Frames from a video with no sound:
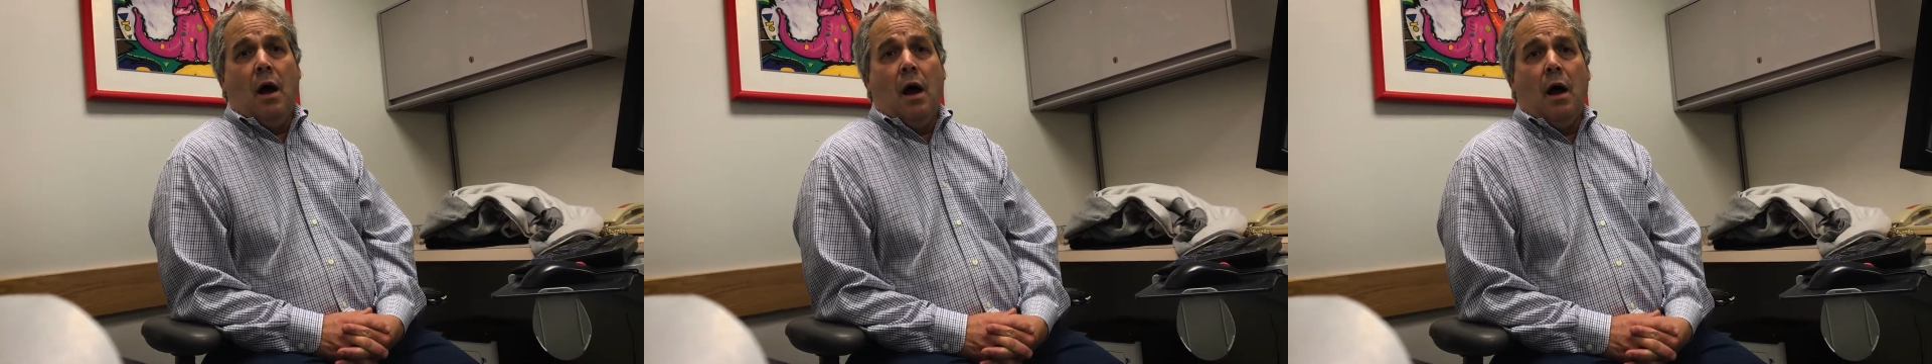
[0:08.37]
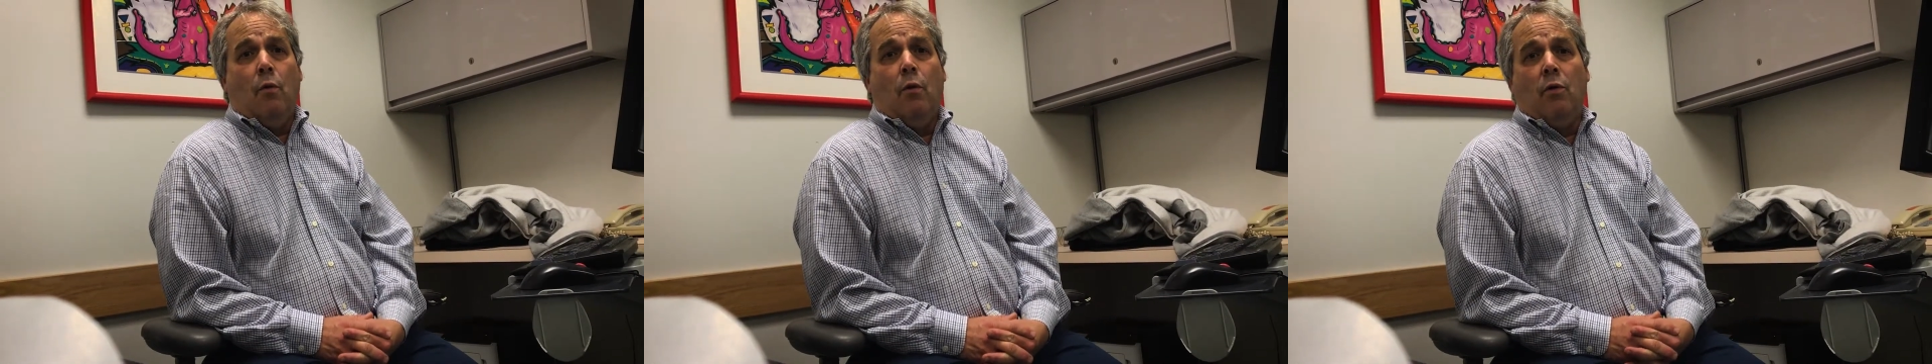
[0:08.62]

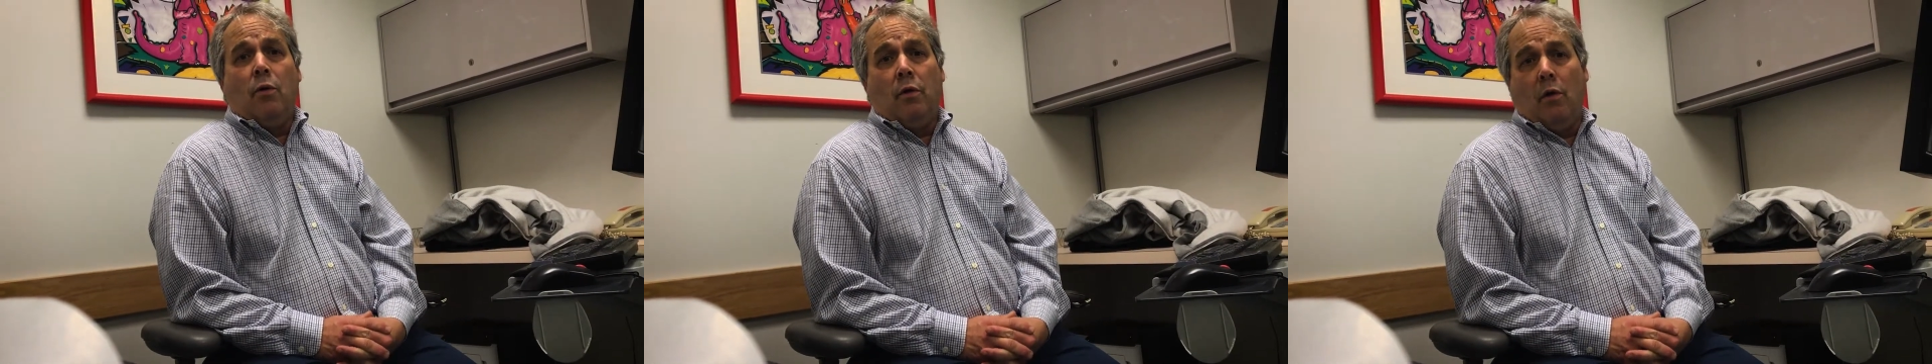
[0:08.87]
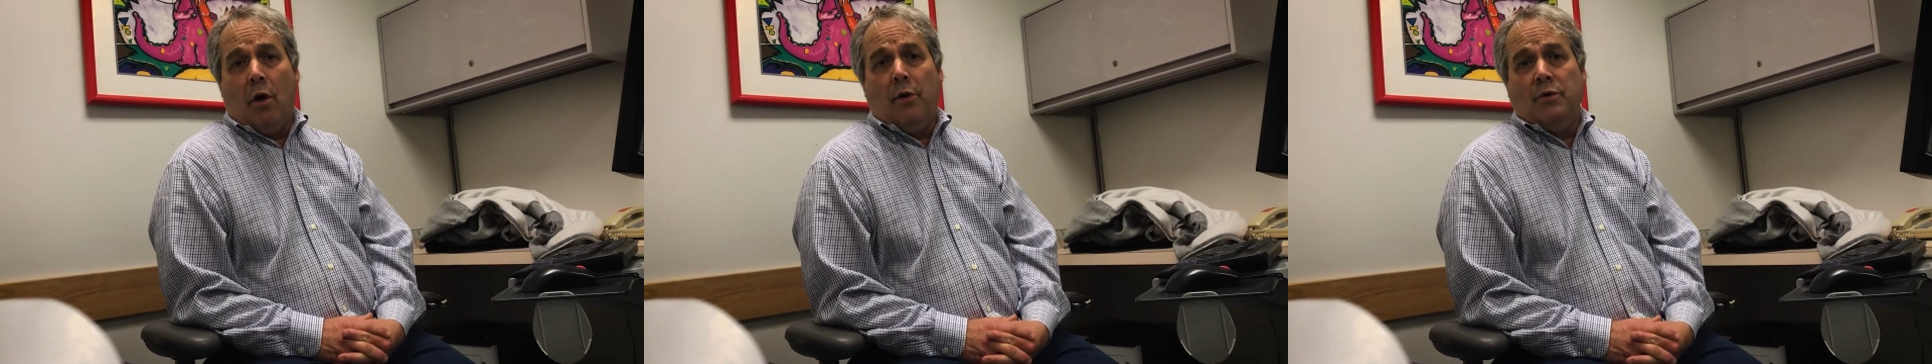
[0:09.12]
I work with
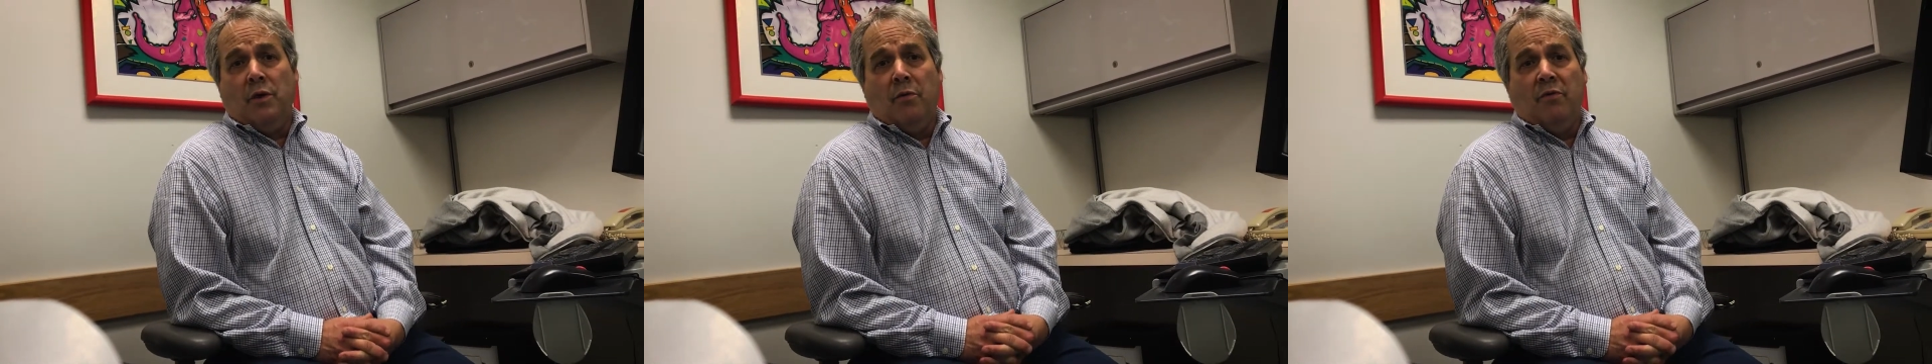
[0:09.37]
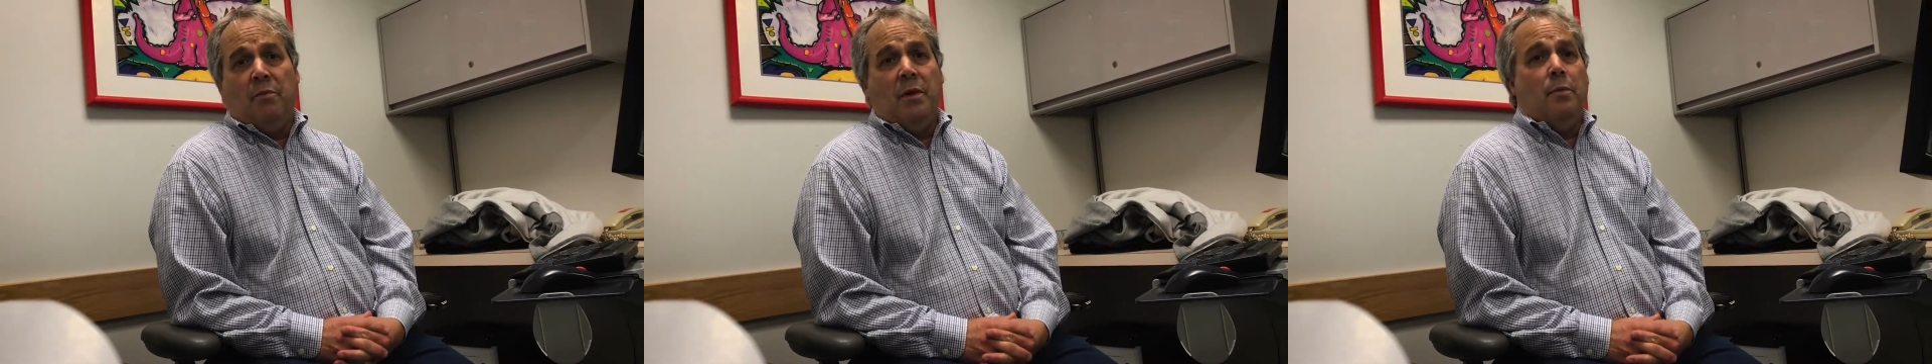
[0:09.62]
a large
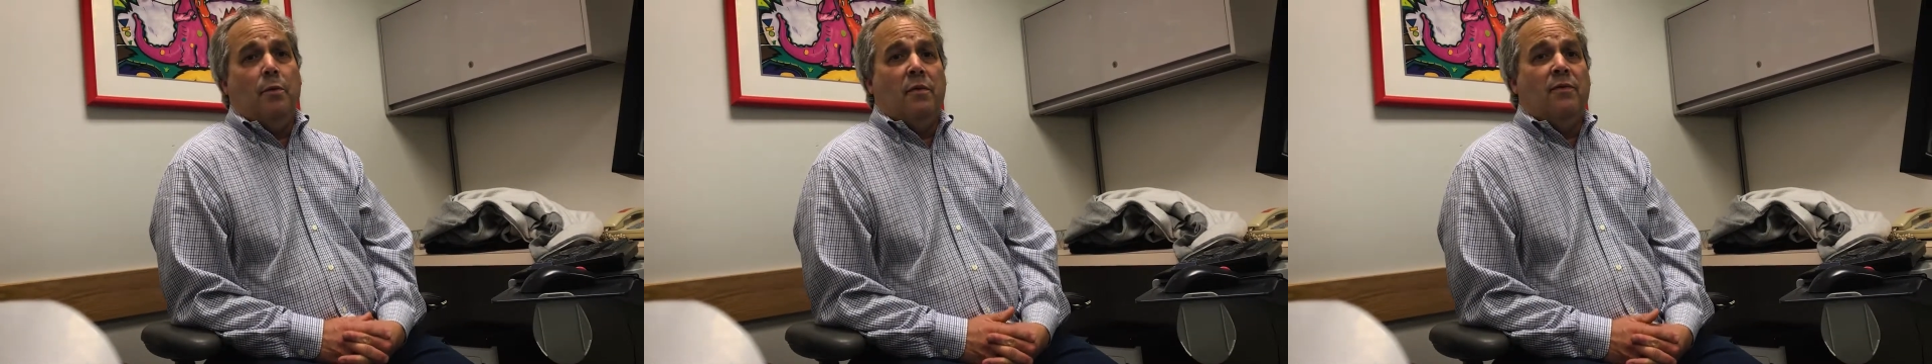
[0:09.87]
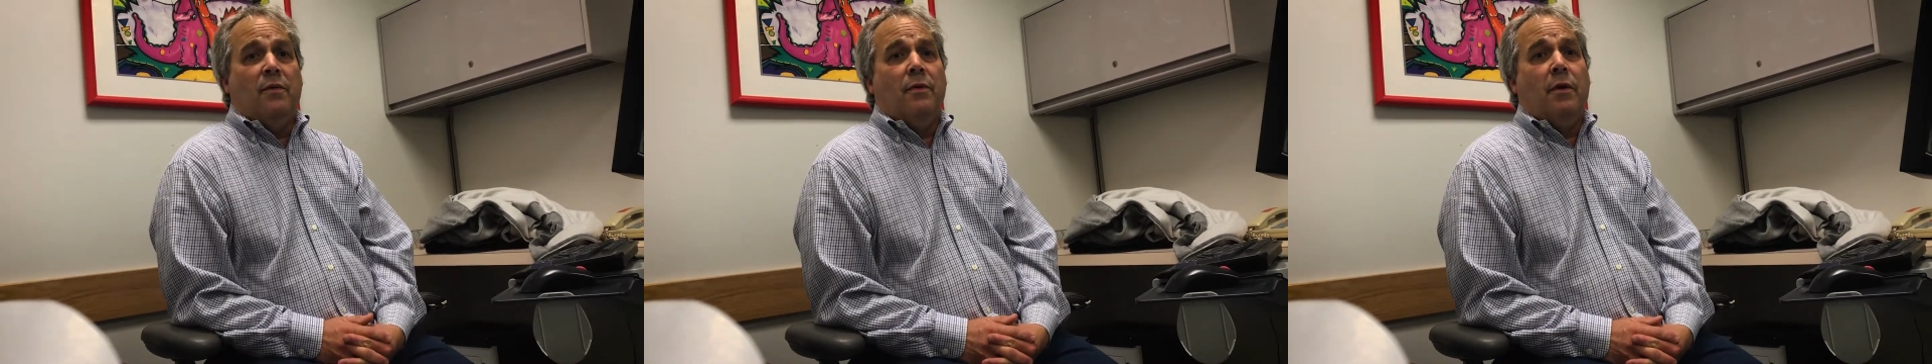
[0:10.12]
number of people
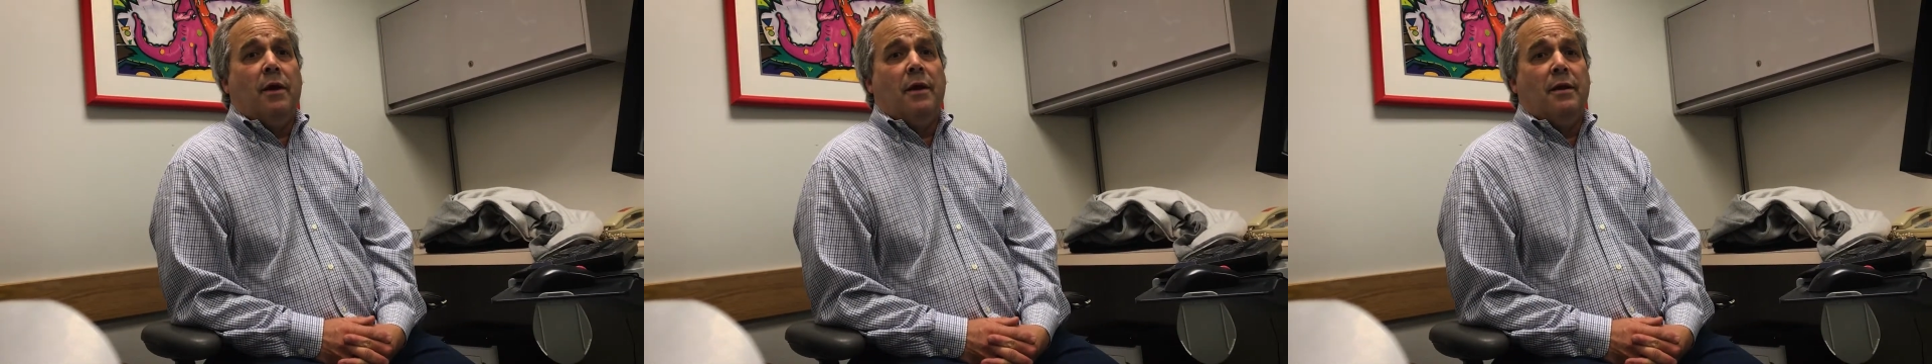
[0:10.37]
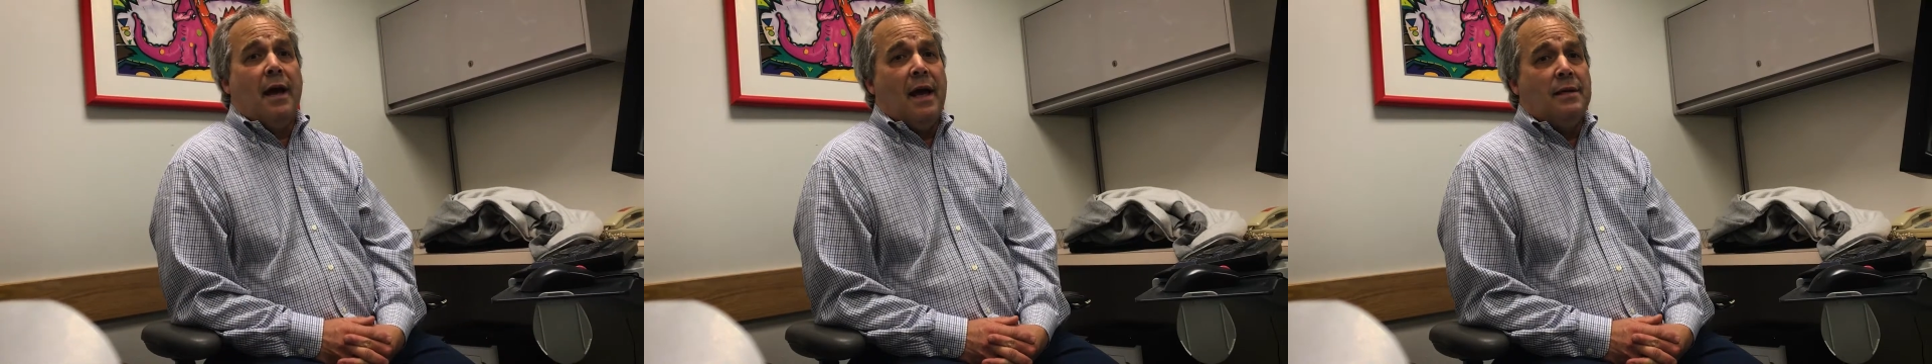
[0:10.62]
with
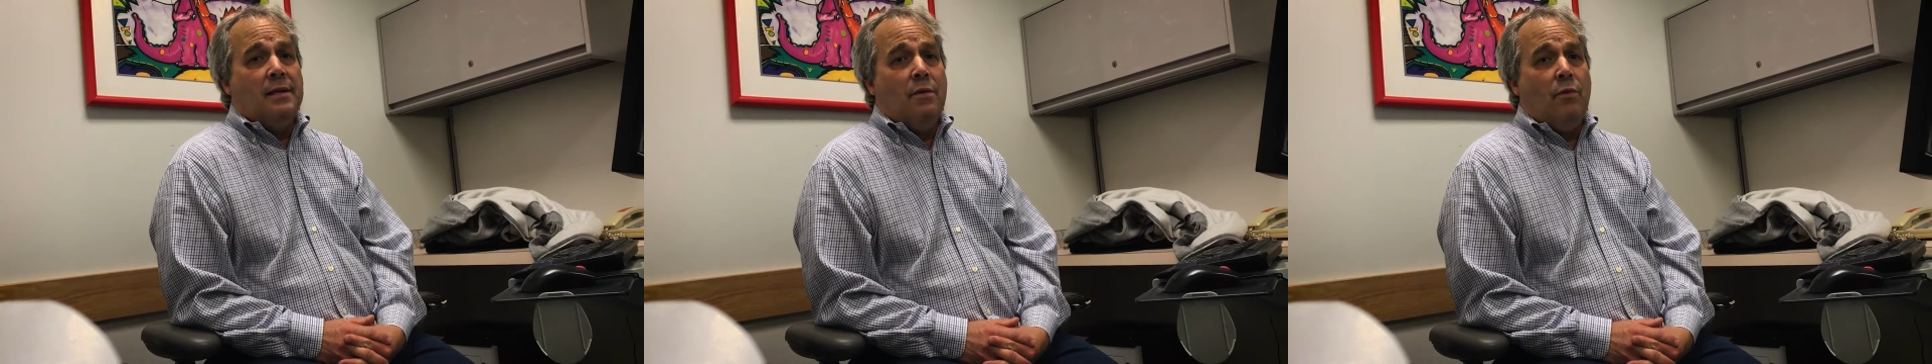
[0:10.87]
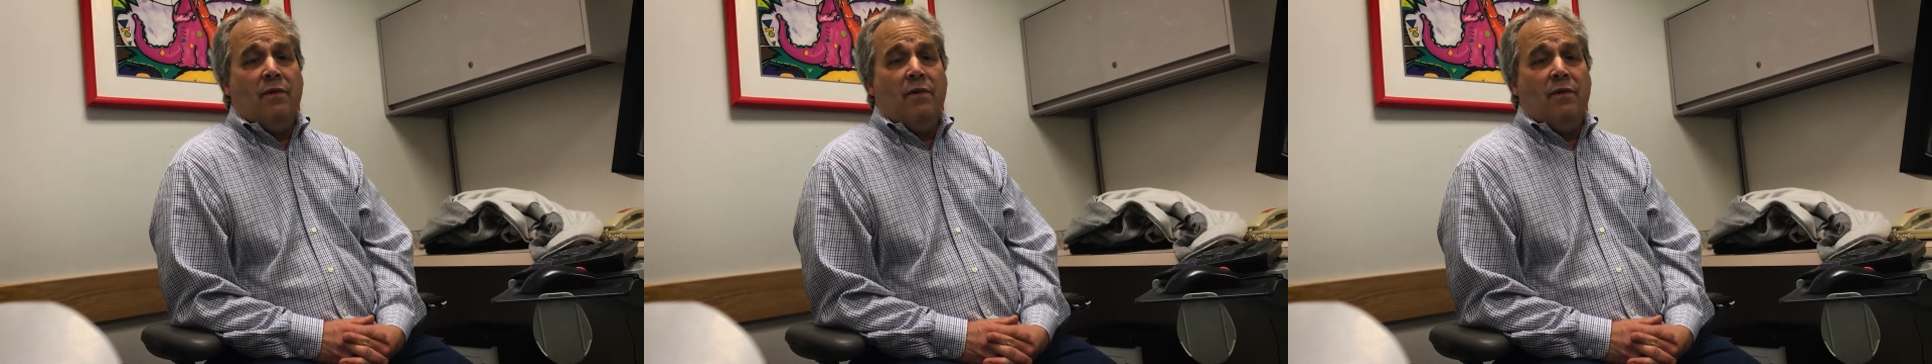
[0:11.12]
Friedreich ataxia.